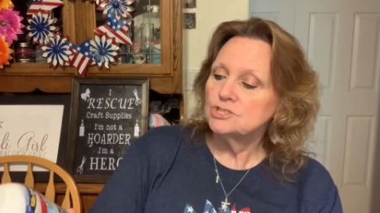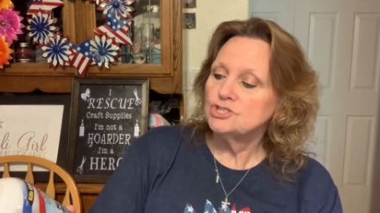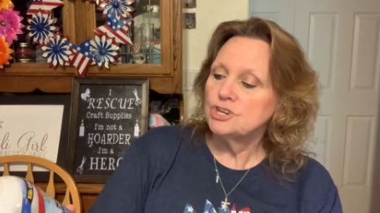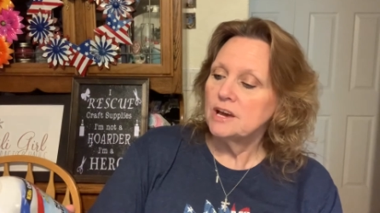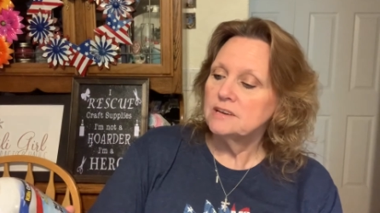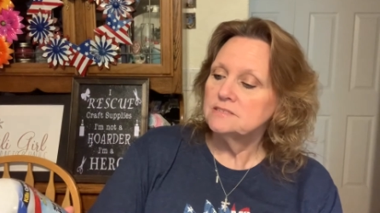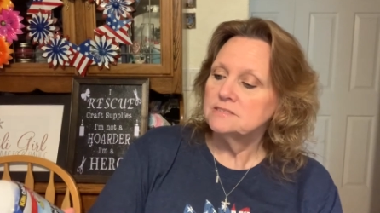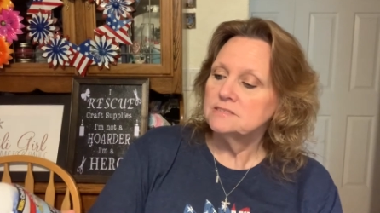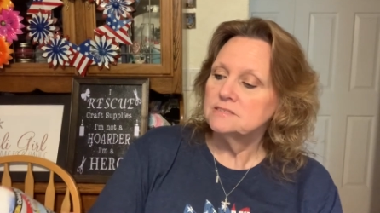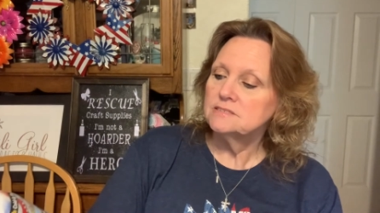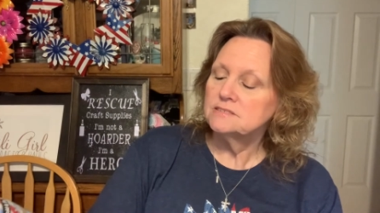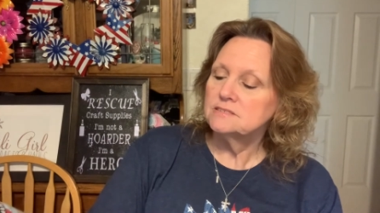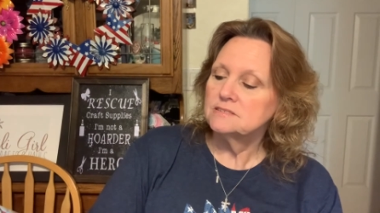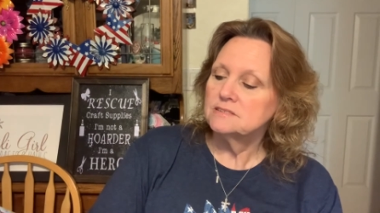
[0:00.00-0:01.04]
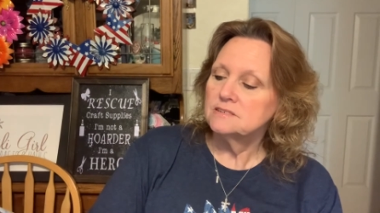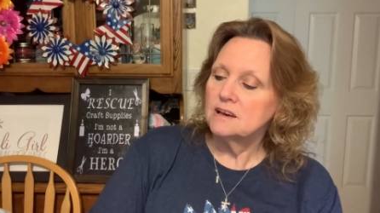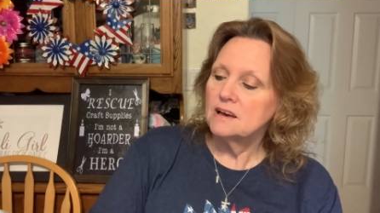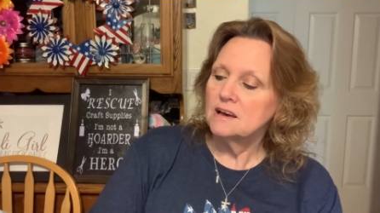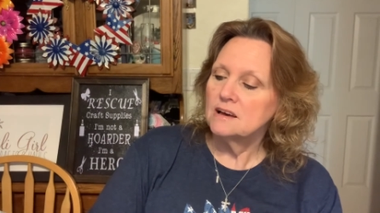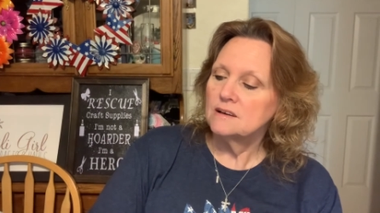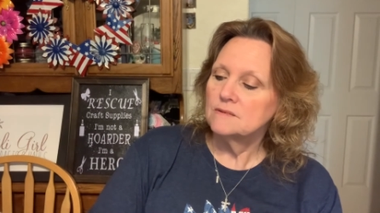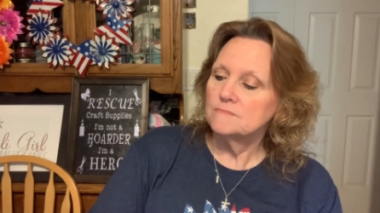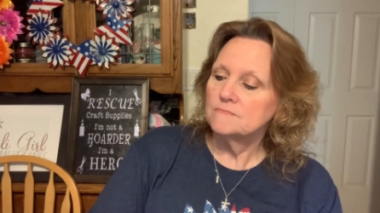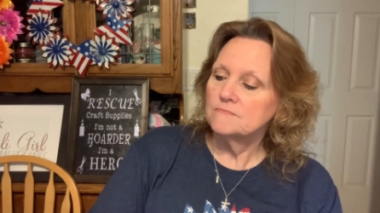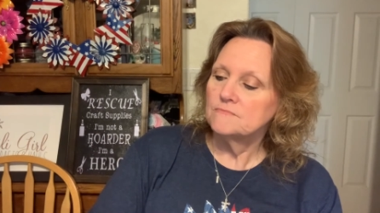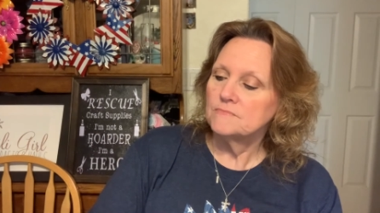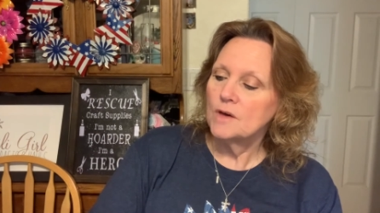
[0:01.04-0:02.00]
Chase's
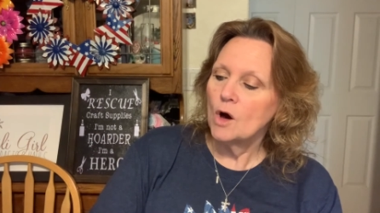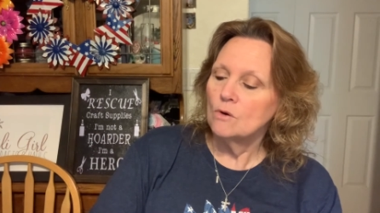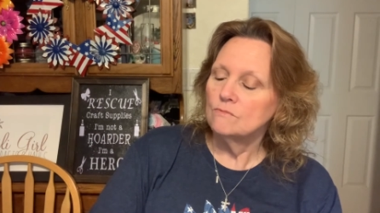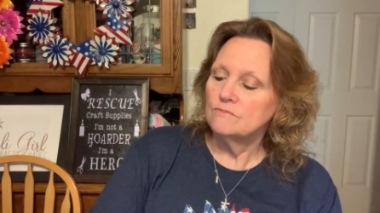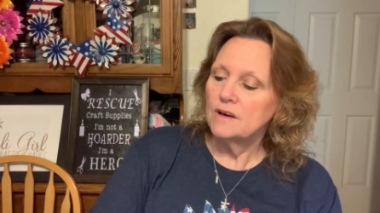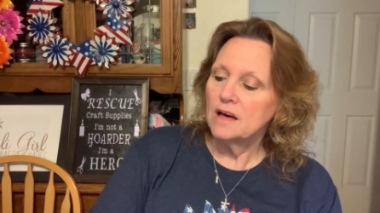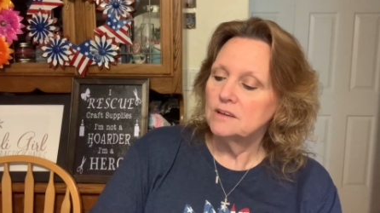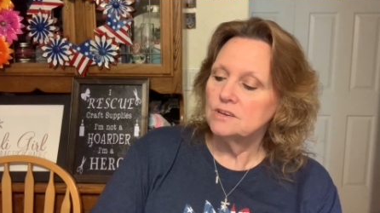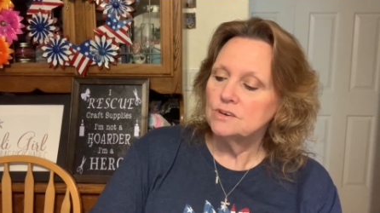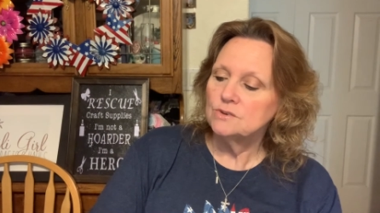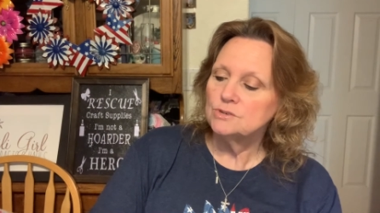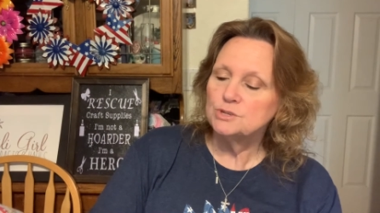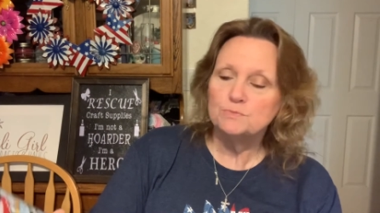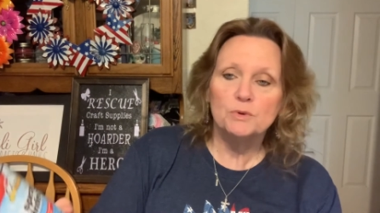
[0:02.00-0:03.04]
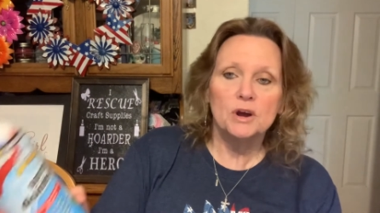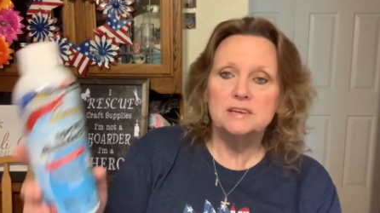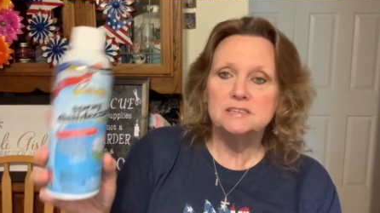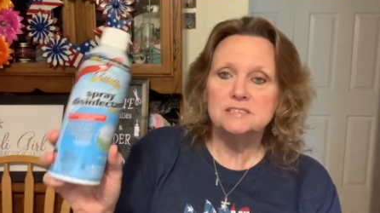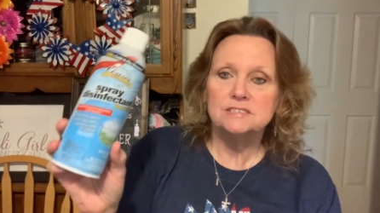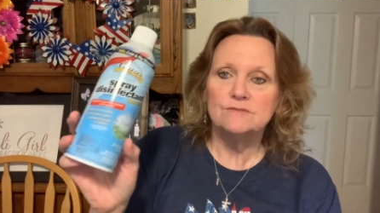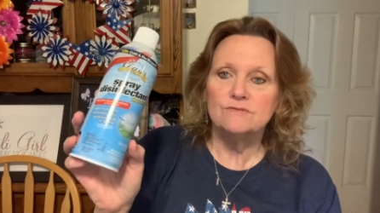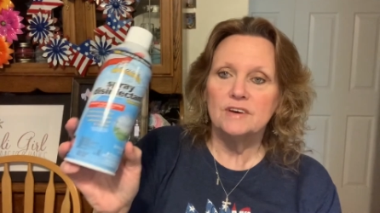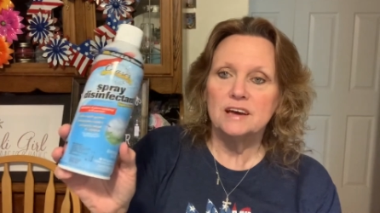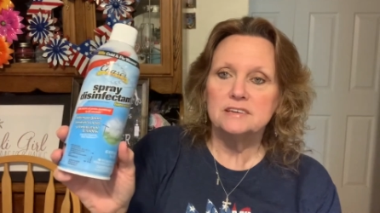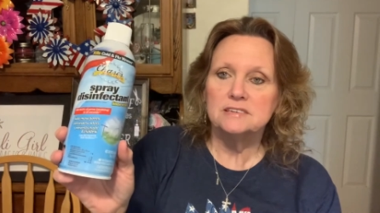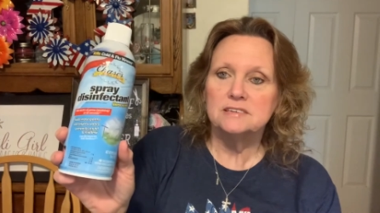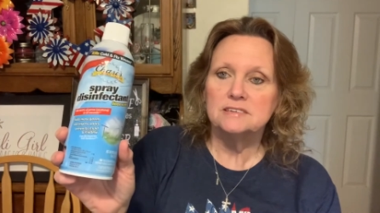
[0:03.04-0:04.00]
Home Value Spray
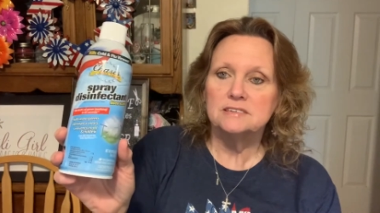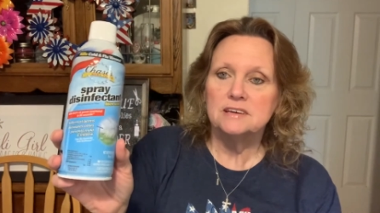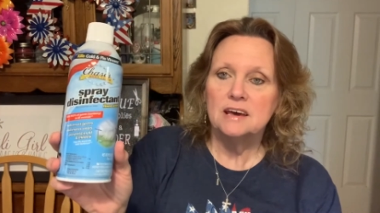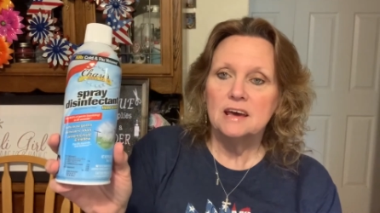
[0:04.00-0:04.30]
Disinfectant.